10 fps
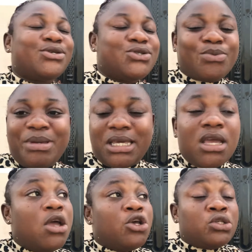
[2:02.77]
so big.
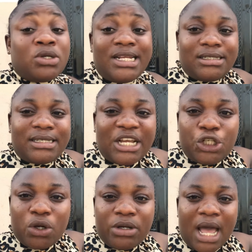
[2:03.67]
So this
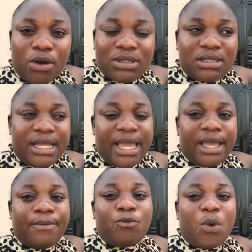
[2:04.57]
section out here
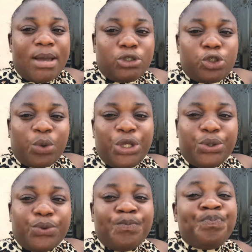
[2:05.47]
where I'm showing
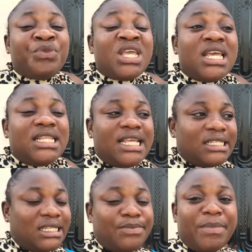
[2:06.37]
you,
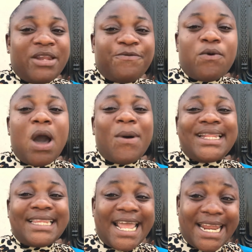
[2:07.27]
this is meant for our
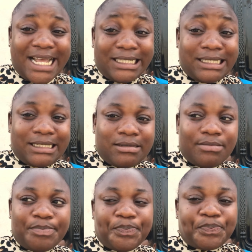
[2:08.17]
tenants.
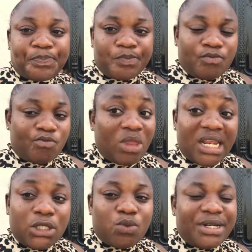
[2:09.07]

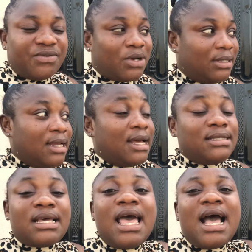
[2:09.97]
This one is for our
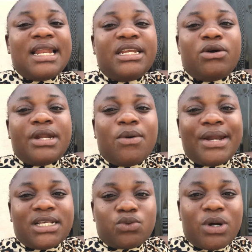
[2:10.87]
tenants, and then the other
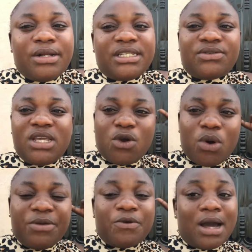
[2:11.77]
one as well is
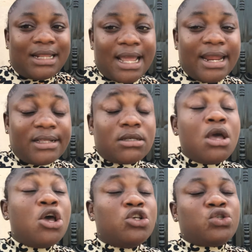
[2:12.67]
equally for our tenants.
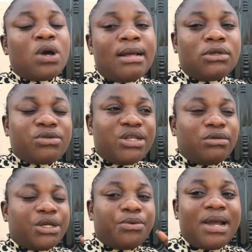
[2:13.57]
So I'm just going to
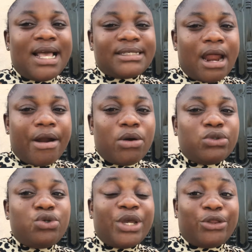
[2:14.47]
take you guys
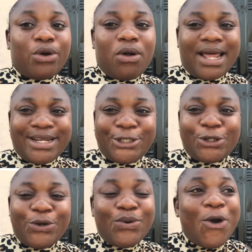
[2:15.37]
around, do a tour, and then
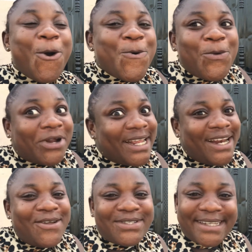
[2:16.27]
show you what it
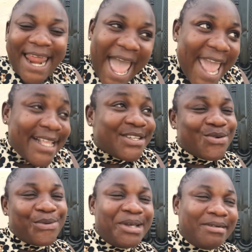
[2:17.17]
looks like
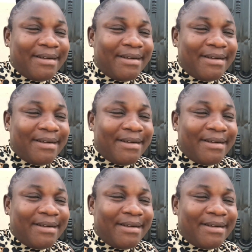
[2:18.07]
real